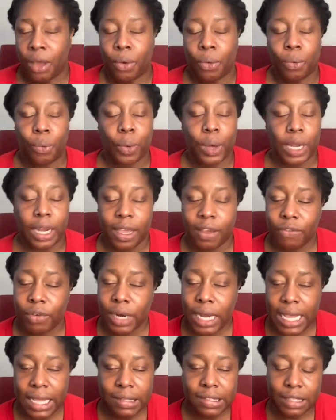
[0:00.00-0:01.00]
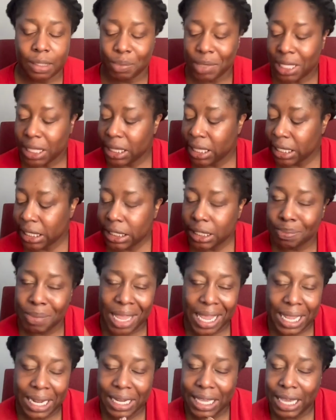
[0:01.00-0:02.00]
Whatever estimate this
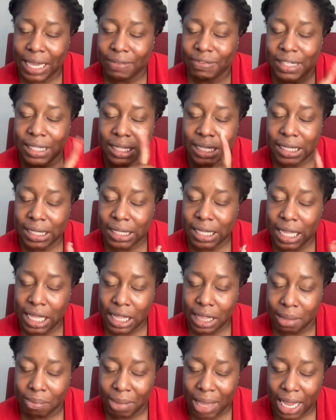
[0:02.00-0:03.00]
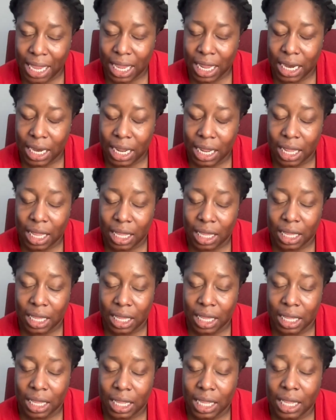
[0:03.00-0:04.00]
man gave to this other man,
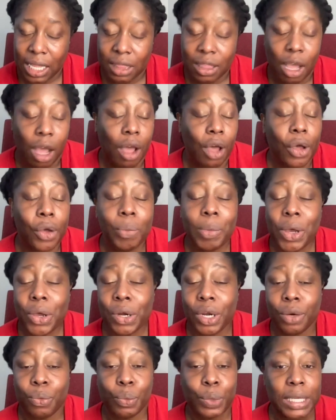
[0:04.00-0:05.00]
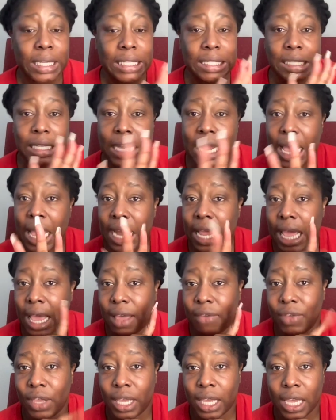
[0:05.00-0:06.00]
he, the homeowner was not
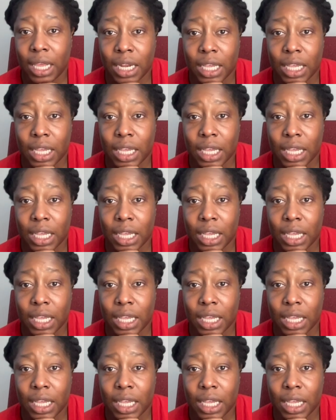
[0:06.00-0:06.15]
having it.